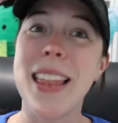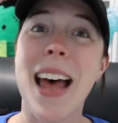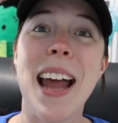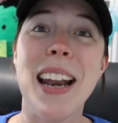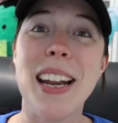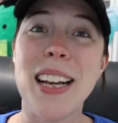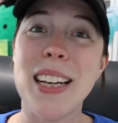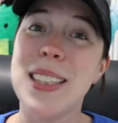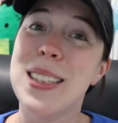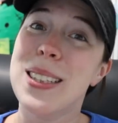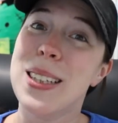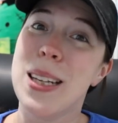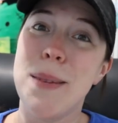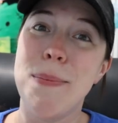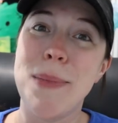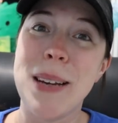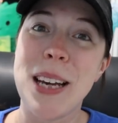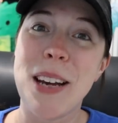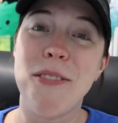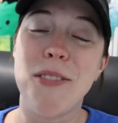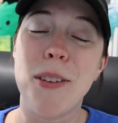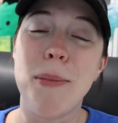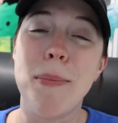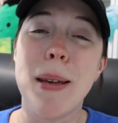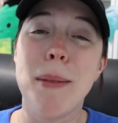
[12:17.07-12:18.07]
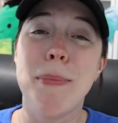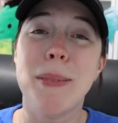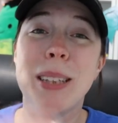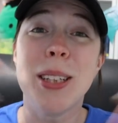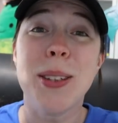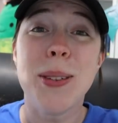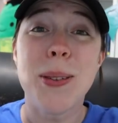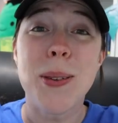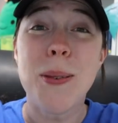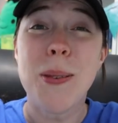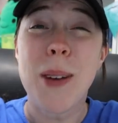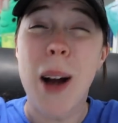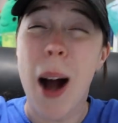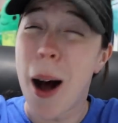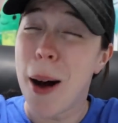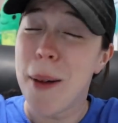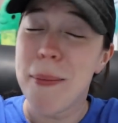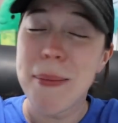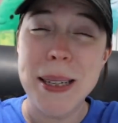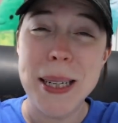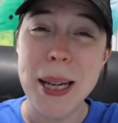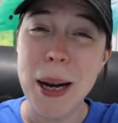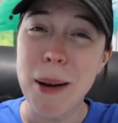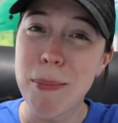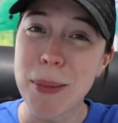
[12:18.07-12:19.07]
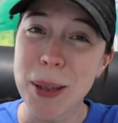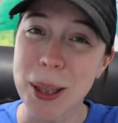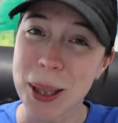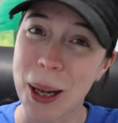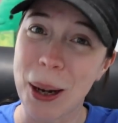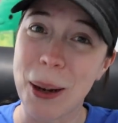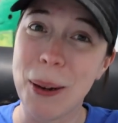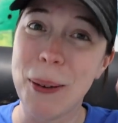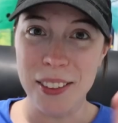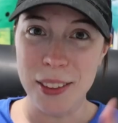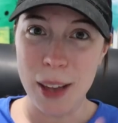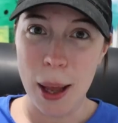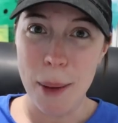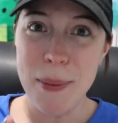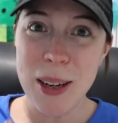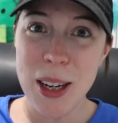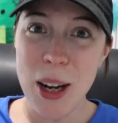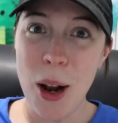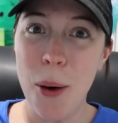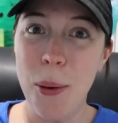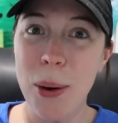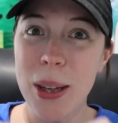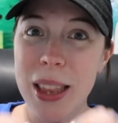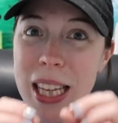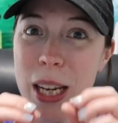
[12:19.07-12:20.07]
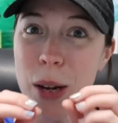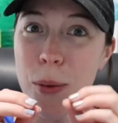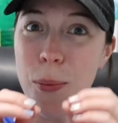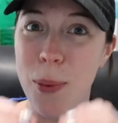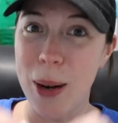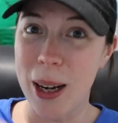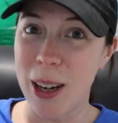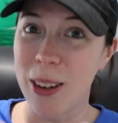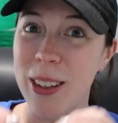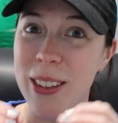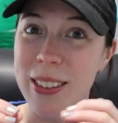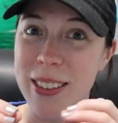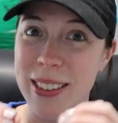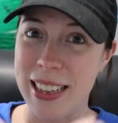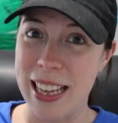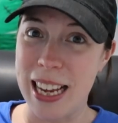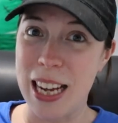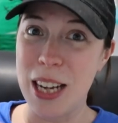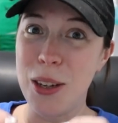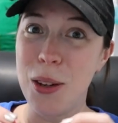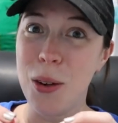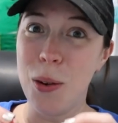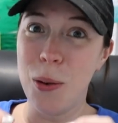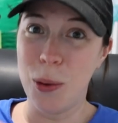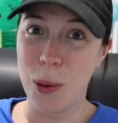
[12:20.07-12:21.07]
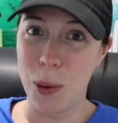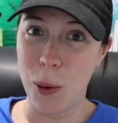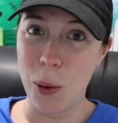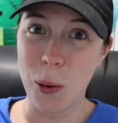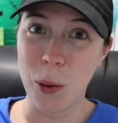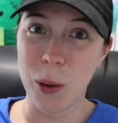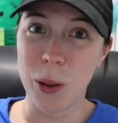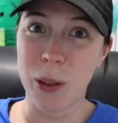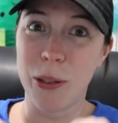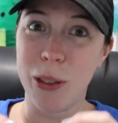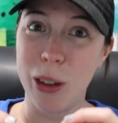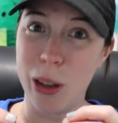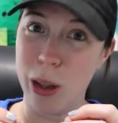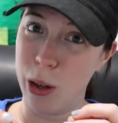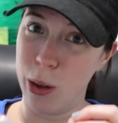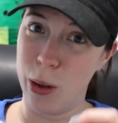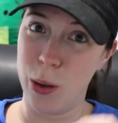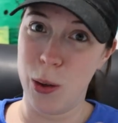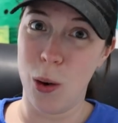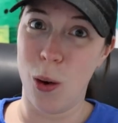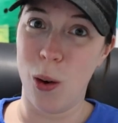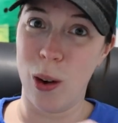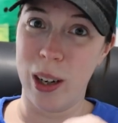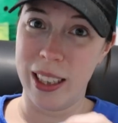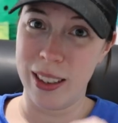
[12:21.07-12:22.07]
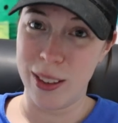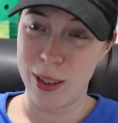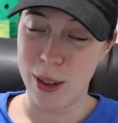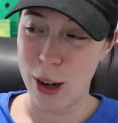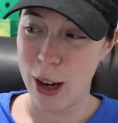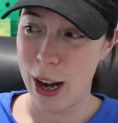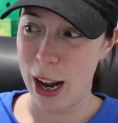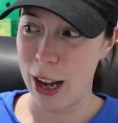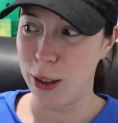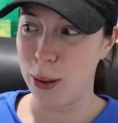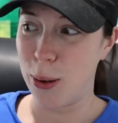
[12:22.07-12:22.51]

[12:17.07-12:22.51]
that is going to be it for me. Please do comment down below and let me know what the weirdest thing you googled for your story is today.